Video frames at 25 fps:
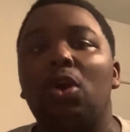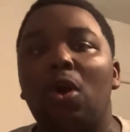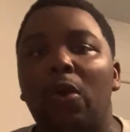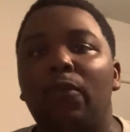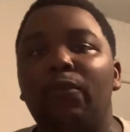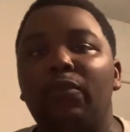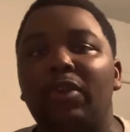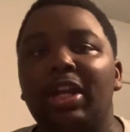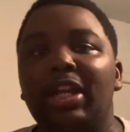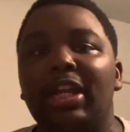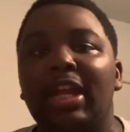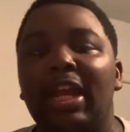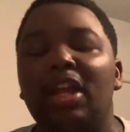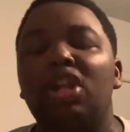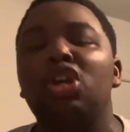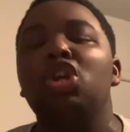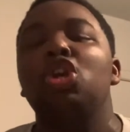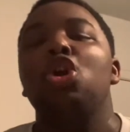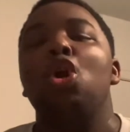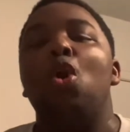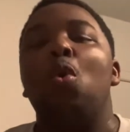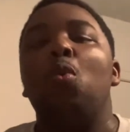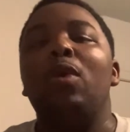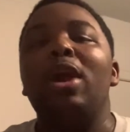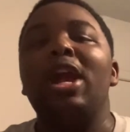again.
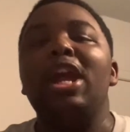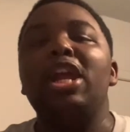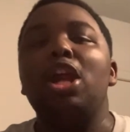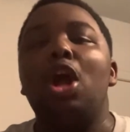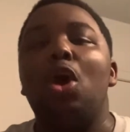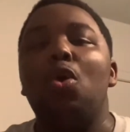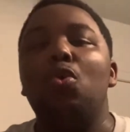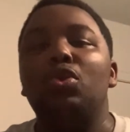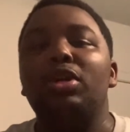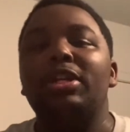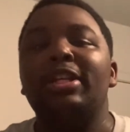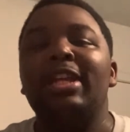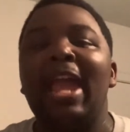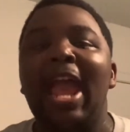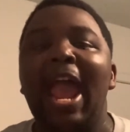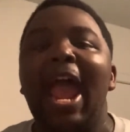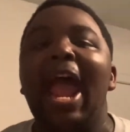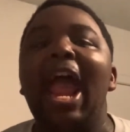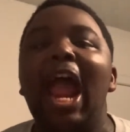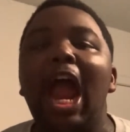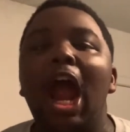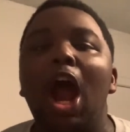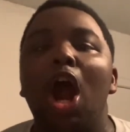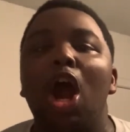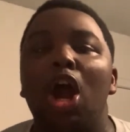We don't
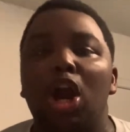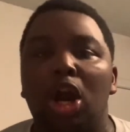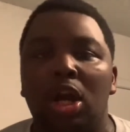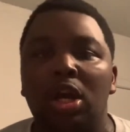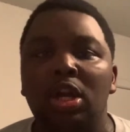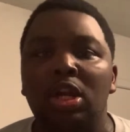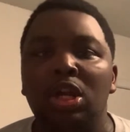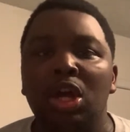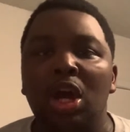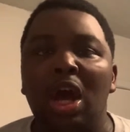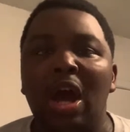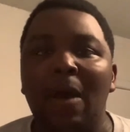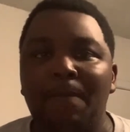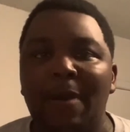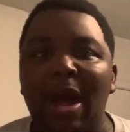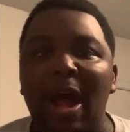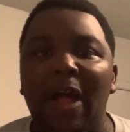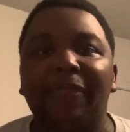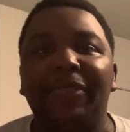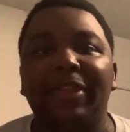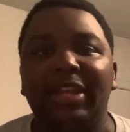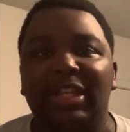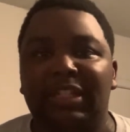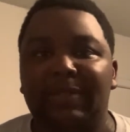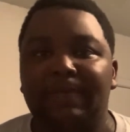care
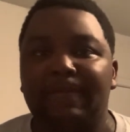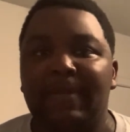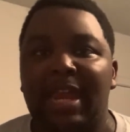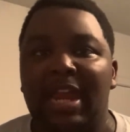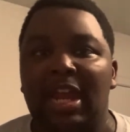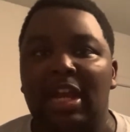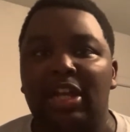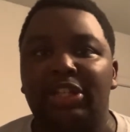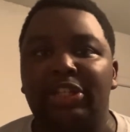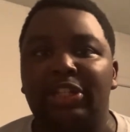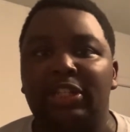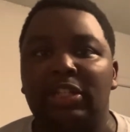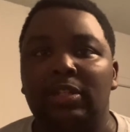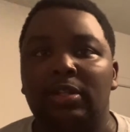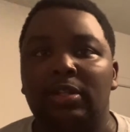about this match.